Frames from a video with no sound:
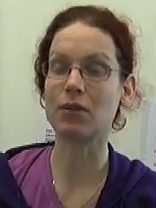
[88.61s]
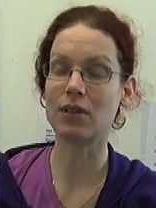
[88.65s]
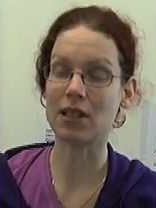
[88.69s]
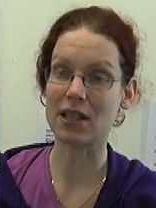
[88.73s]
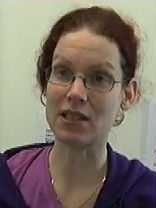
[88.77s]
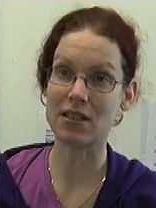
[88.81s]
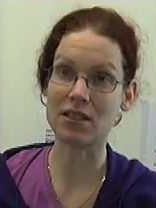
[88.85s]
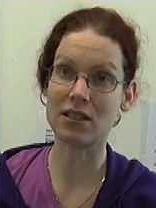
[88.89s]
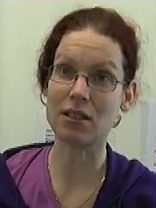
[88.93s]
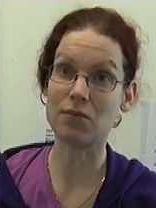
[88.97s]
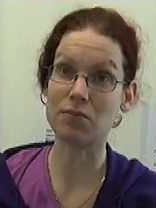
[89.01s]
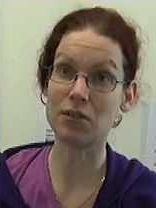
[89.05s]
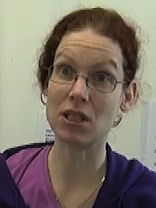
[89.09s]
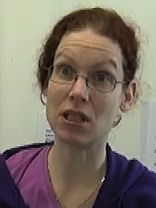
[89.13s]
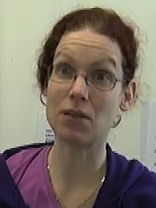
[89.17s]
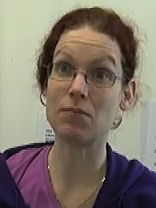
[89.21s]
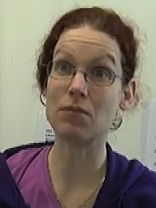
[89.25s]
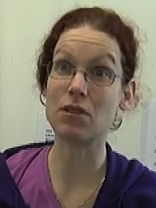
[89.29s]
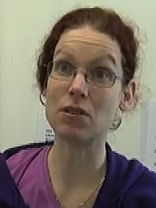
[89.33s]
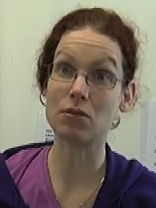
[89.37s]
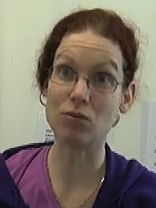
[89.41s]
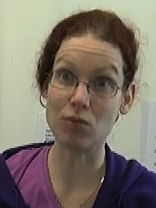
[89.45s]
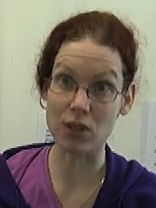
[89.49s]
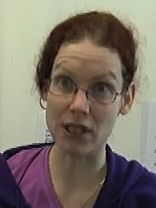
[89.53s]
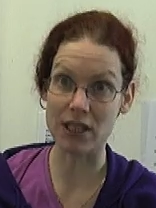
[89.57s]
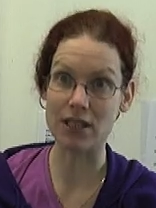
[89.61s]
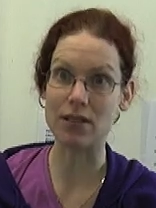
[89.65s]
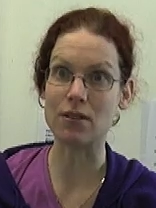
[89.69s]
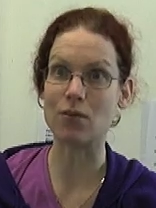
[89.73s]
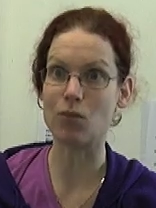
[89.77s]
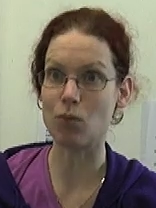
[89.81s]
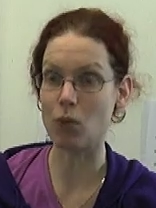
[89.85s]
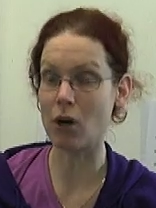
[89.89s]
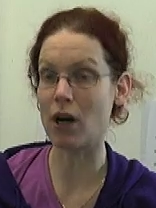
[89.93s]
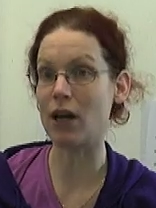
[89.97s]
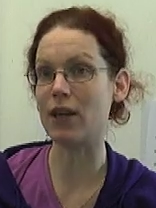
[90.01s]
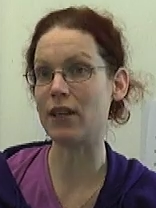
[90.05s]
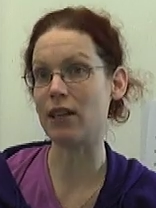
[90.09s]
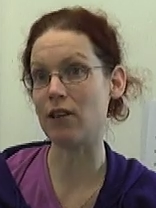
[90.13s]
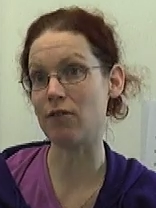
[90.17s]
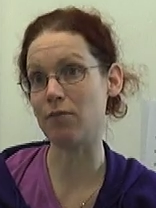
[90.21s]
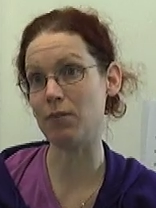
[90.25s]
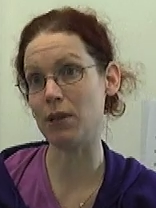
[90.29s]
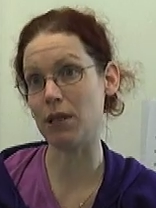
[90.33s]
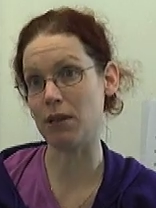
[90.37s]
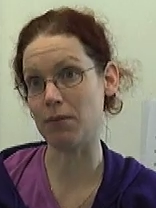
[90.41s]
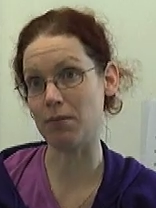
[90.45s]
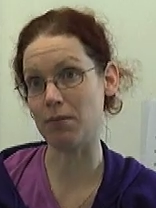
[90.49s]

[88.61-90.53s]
That's sometimes the reason why they've been